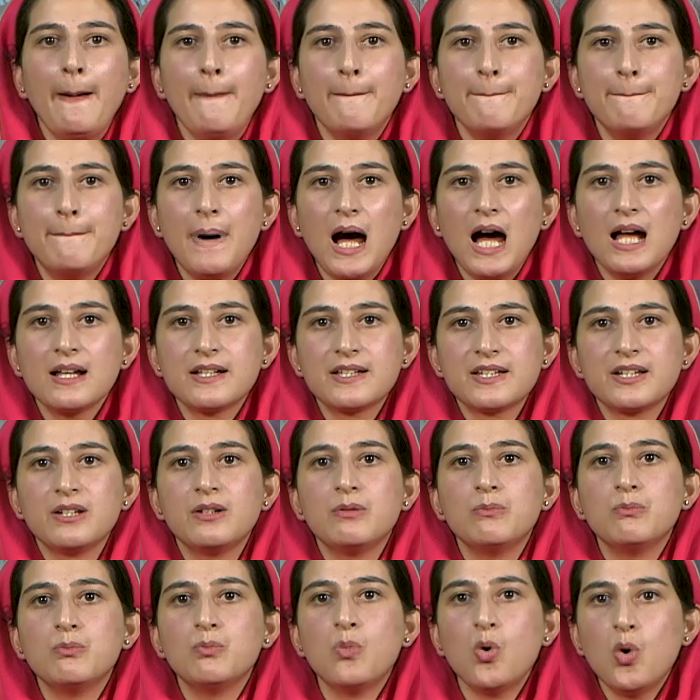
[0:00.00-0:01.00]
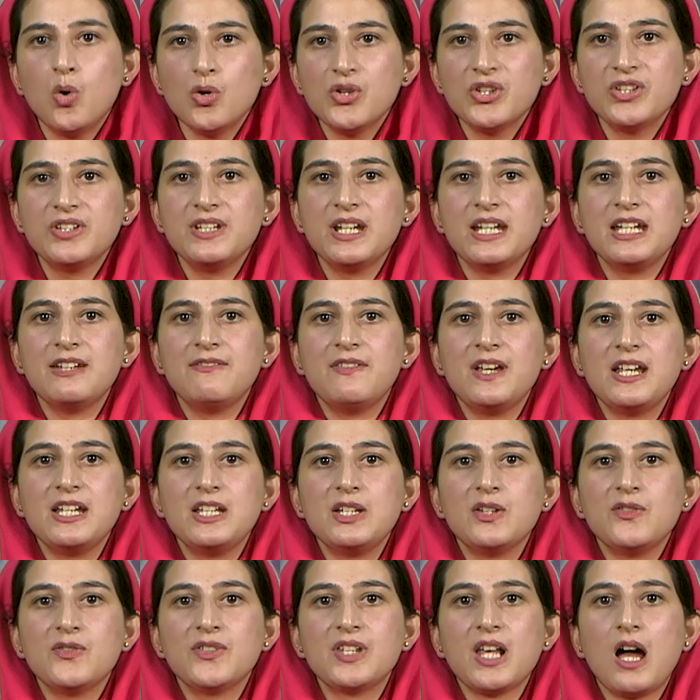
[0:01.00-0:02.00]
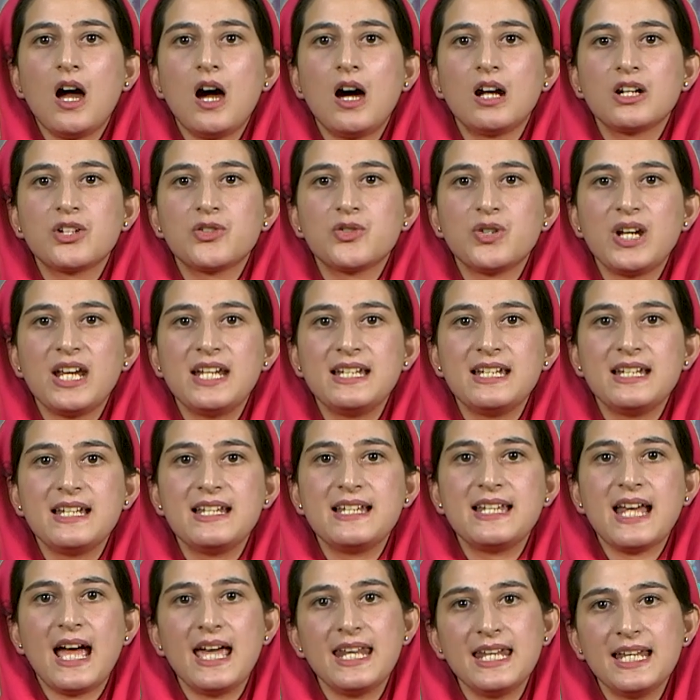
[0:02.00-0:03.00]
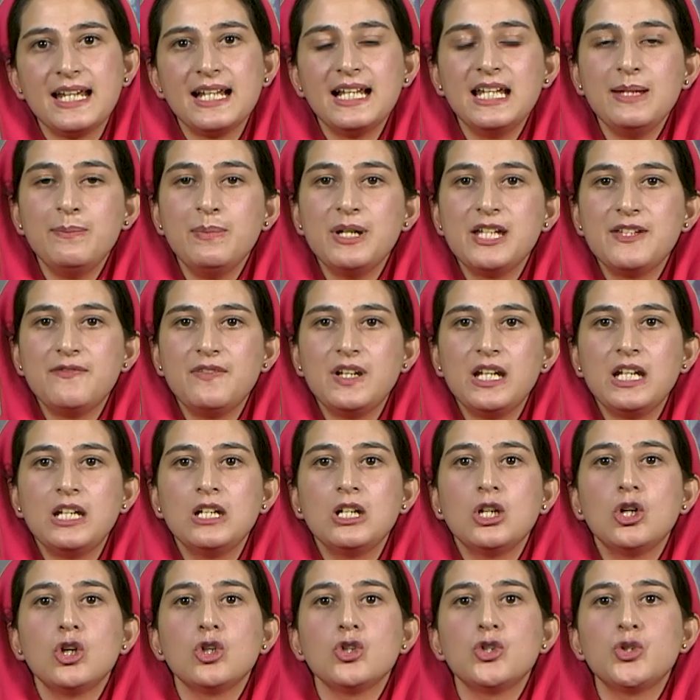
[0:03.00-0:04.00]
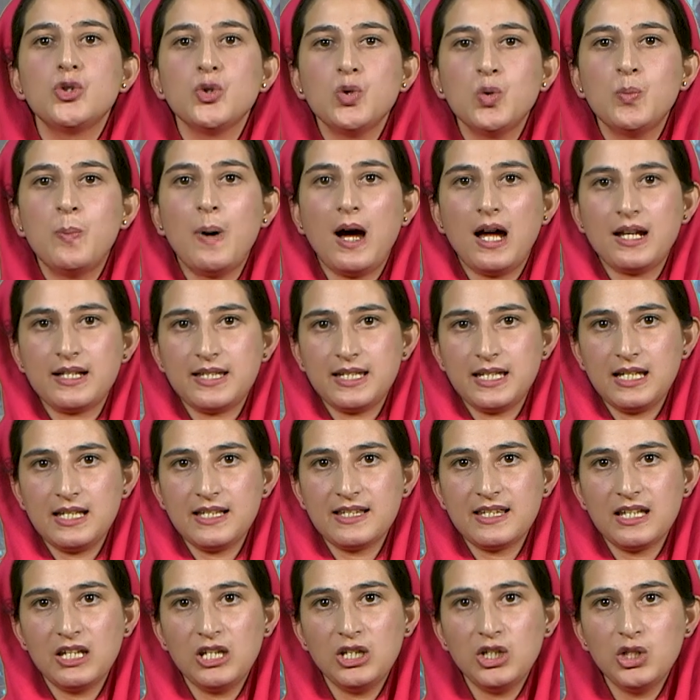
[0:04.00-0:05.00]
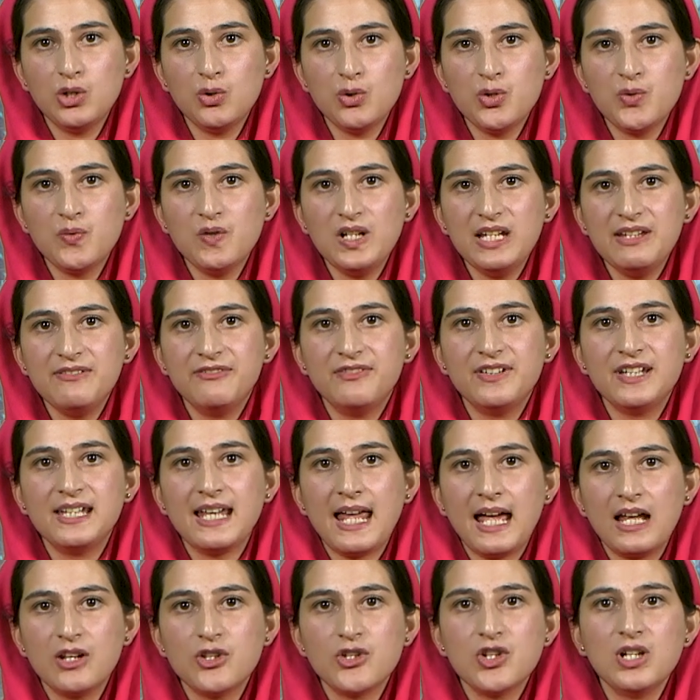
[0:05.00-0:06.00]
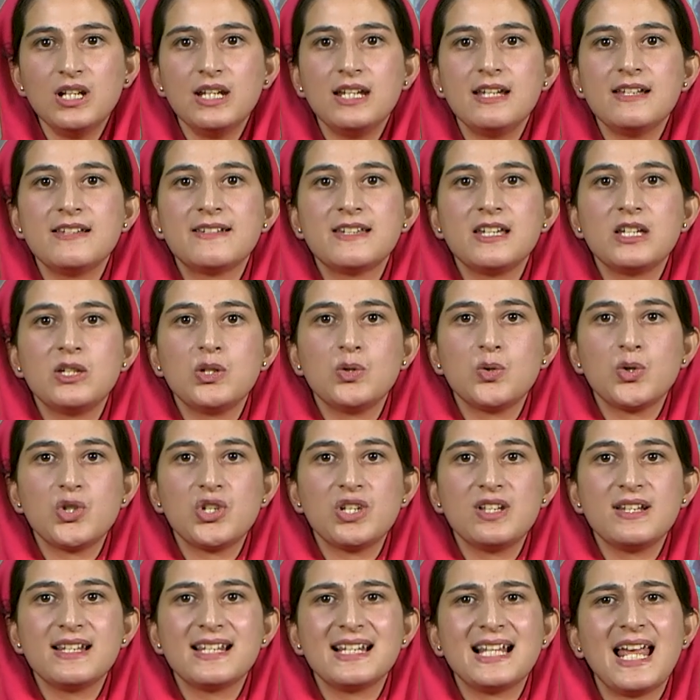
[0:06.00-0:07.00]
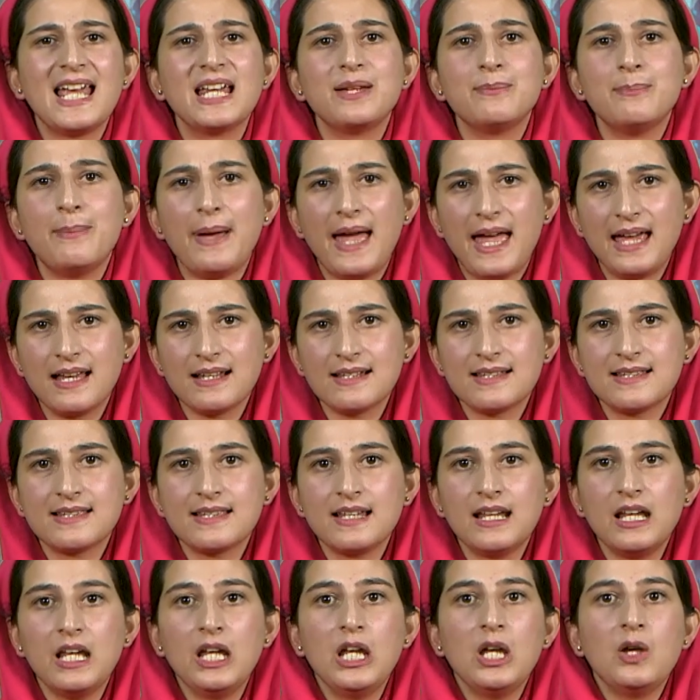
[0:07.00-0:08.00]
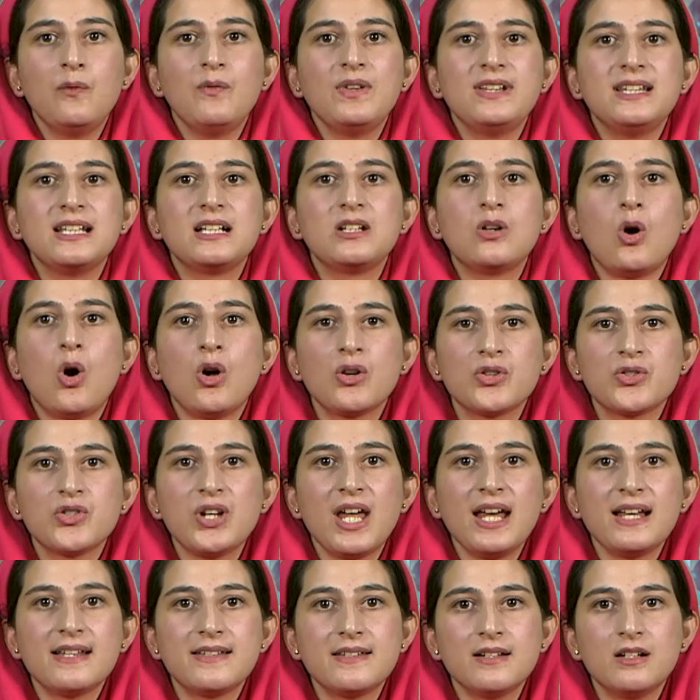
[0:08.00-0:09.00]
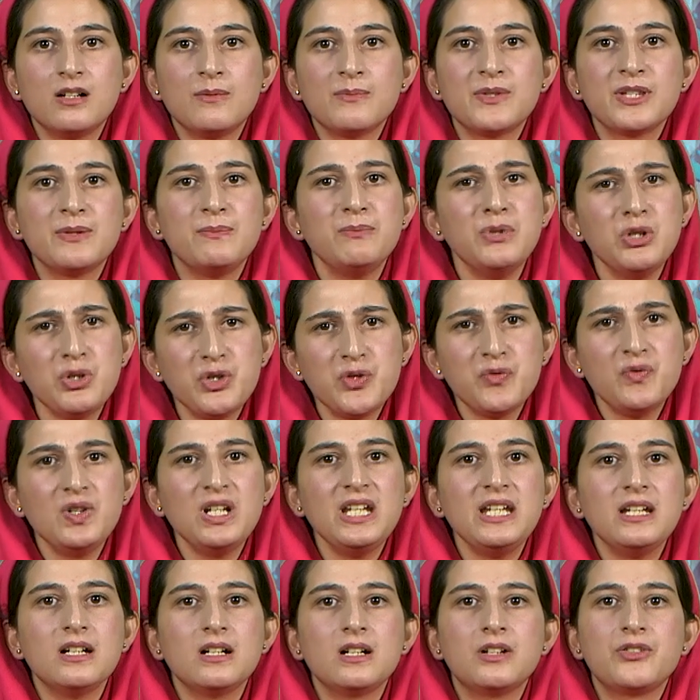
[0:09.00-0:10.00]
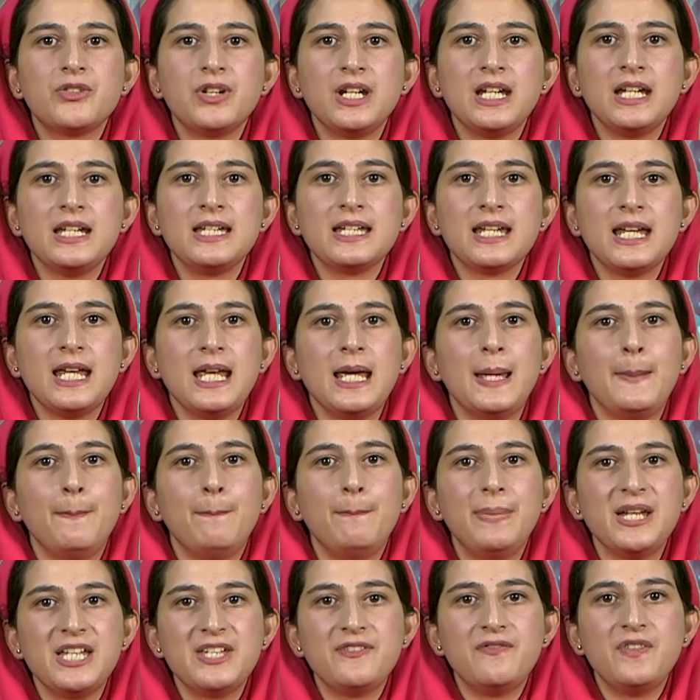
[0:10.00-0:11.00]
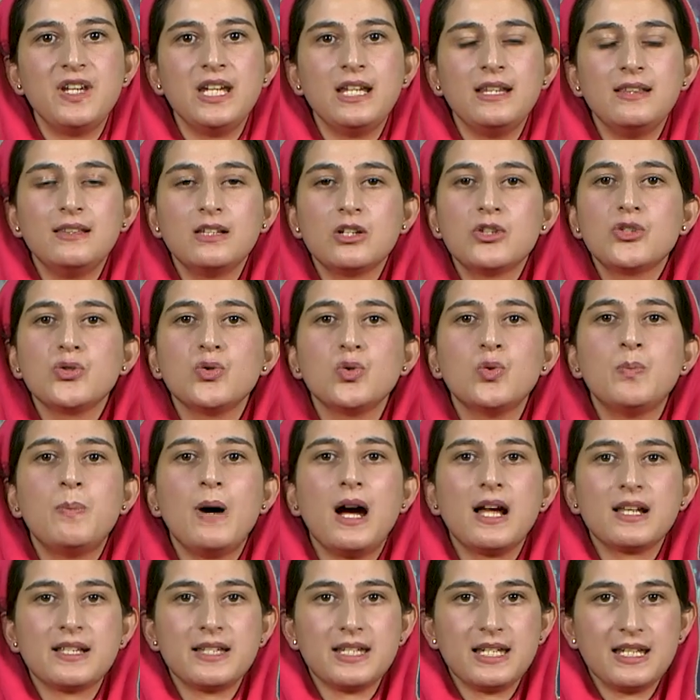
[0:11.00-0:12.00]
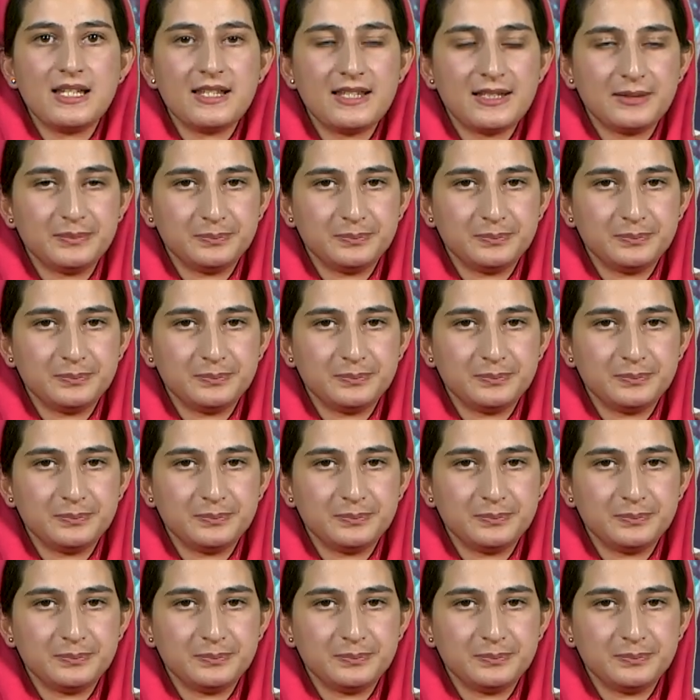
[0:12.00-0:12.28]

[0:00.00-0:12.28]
But most derivatives are traded directly between two parties, usually financial institutions like banks, with the contract terms mutually agreed between the two parties.